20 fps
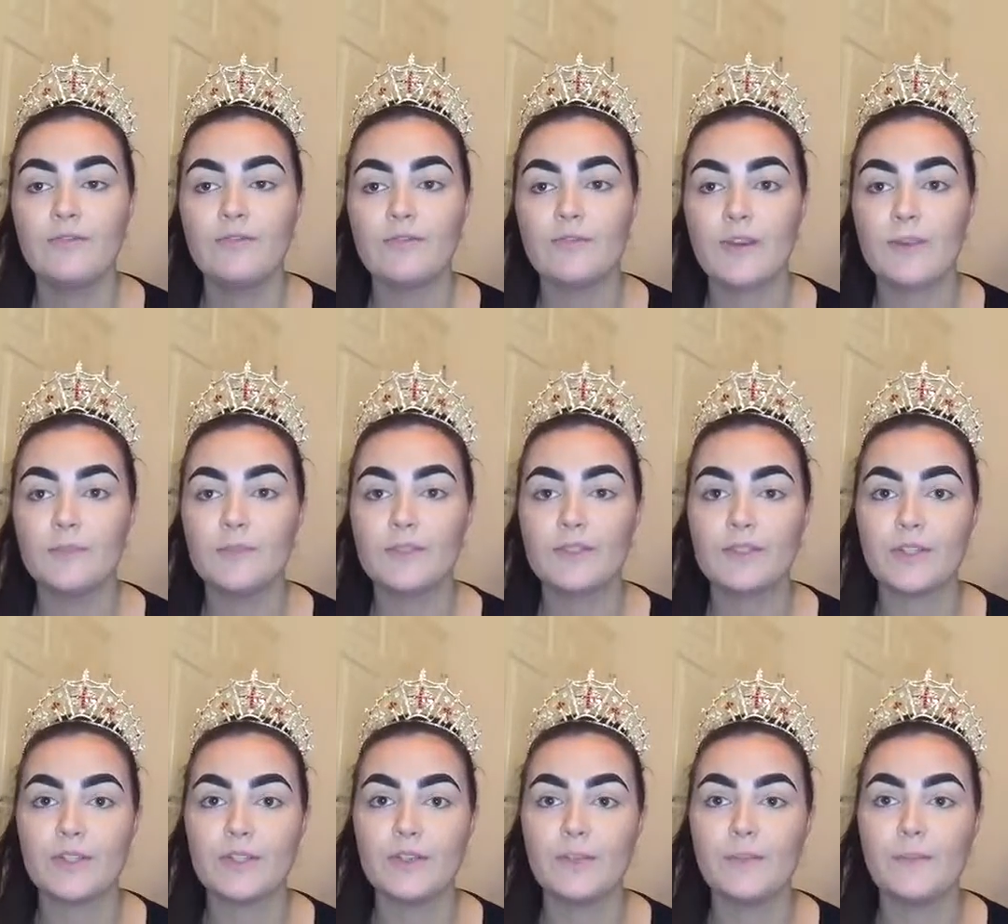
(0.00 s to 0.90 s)
trips
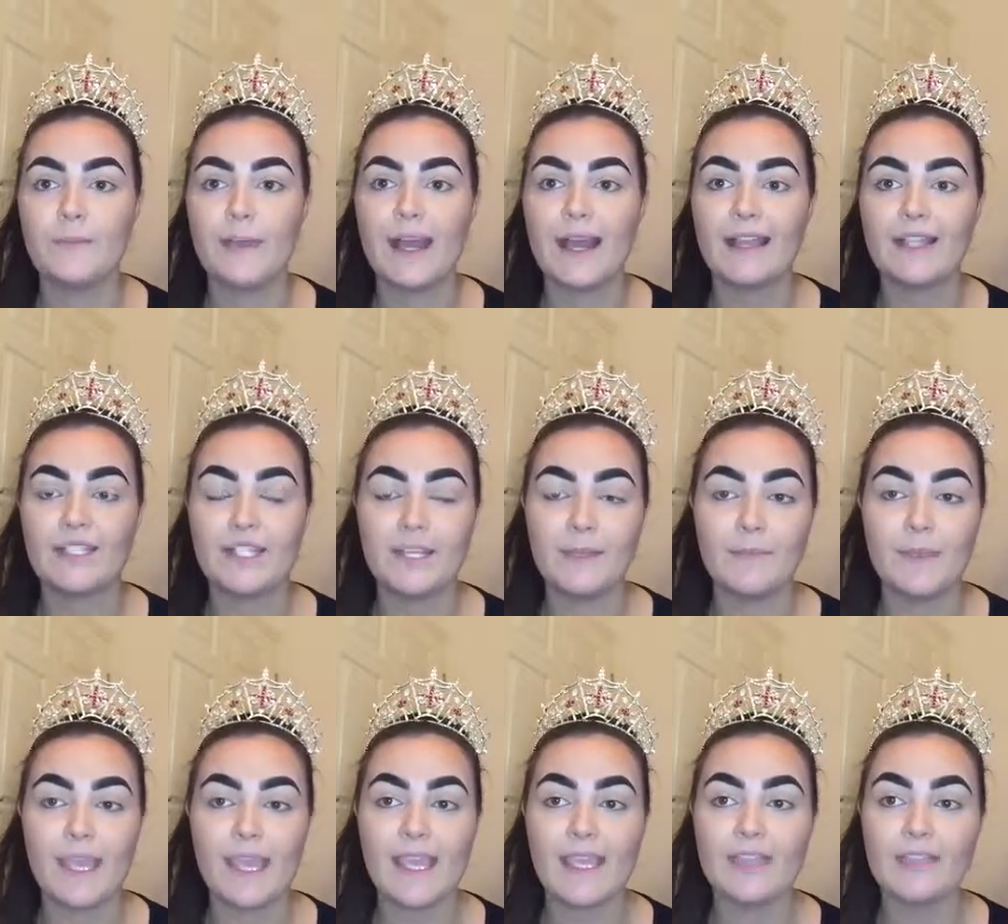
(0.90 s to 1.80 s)
to my
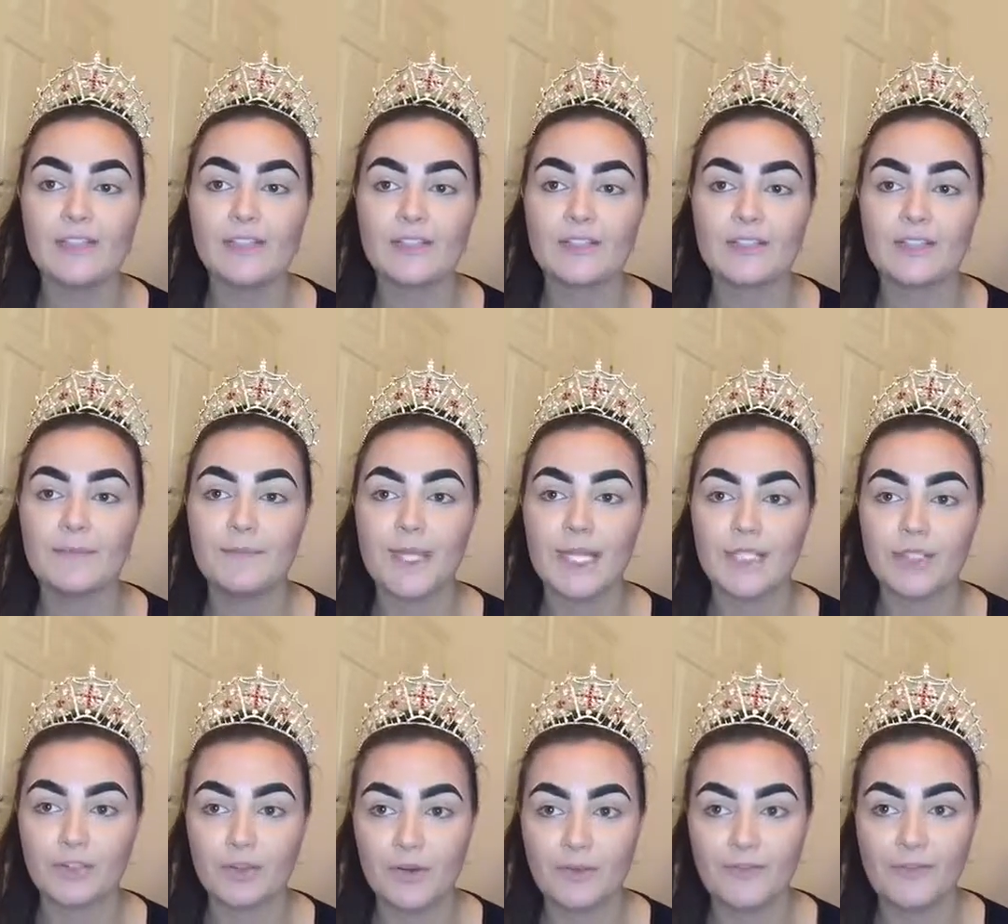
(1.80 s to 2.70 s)
GP just to make
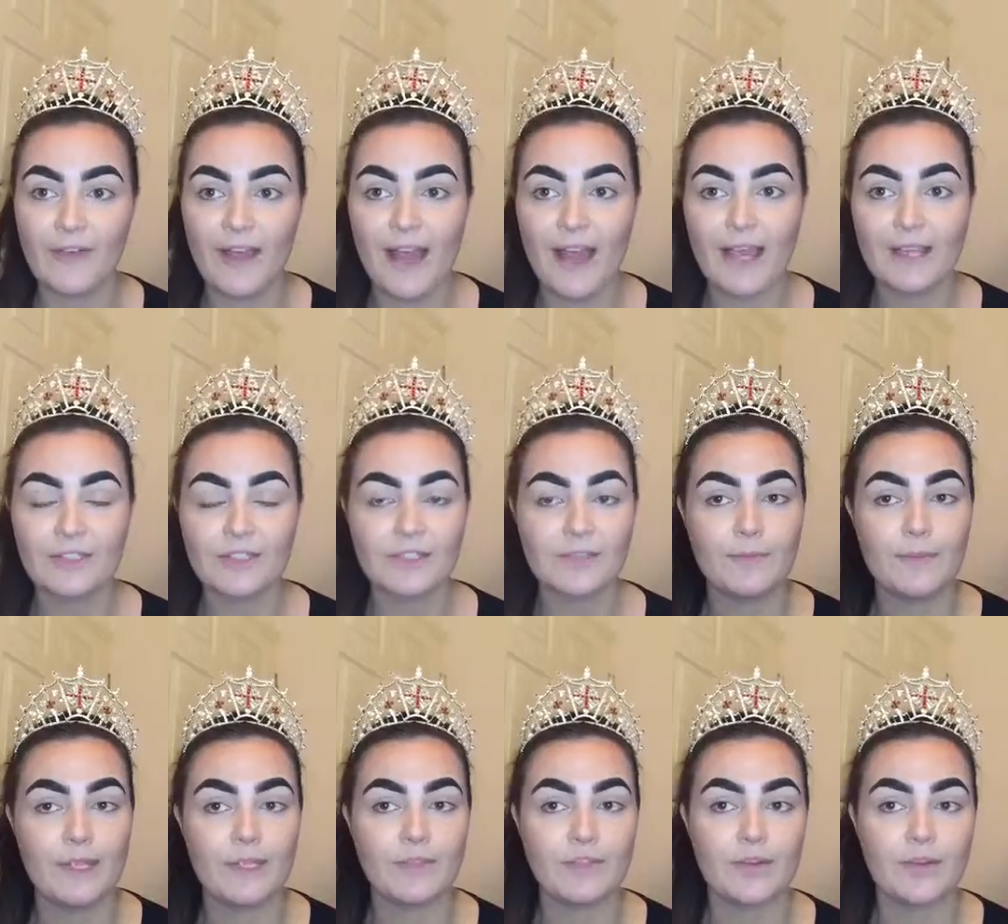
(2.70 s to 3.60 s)
sure I'm fine, just
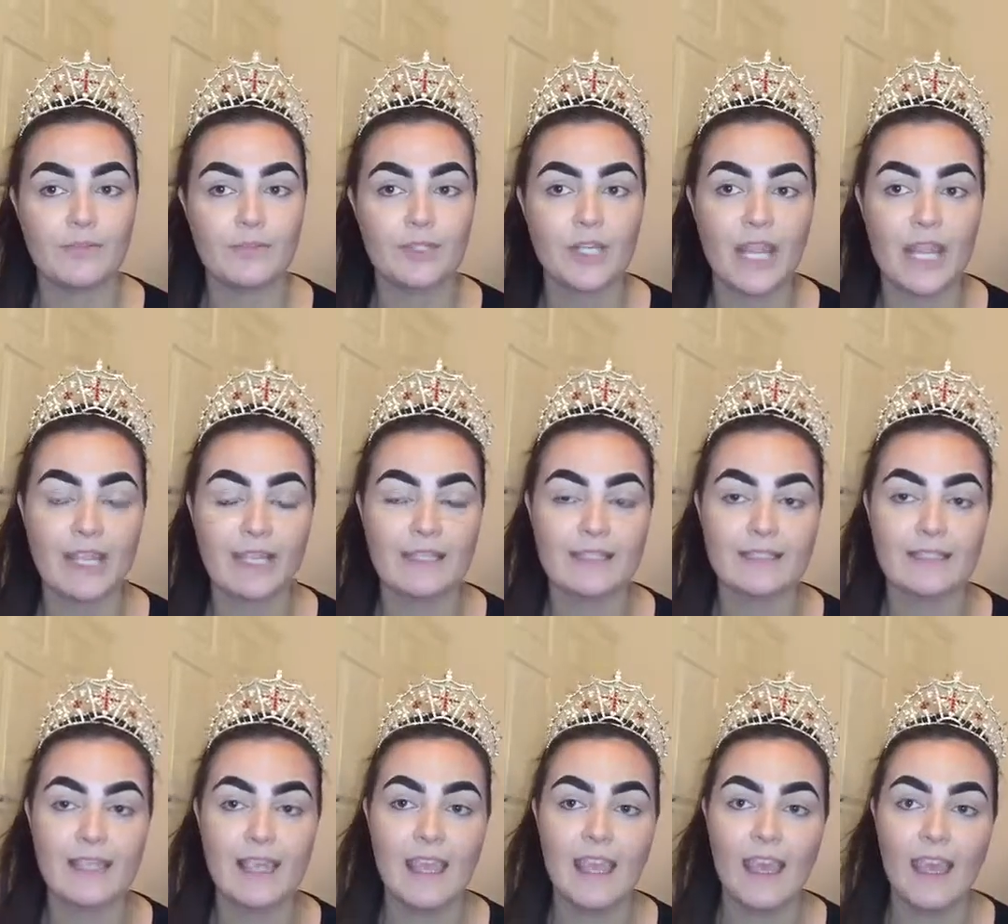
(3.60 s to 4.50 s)
to make sure I'm checked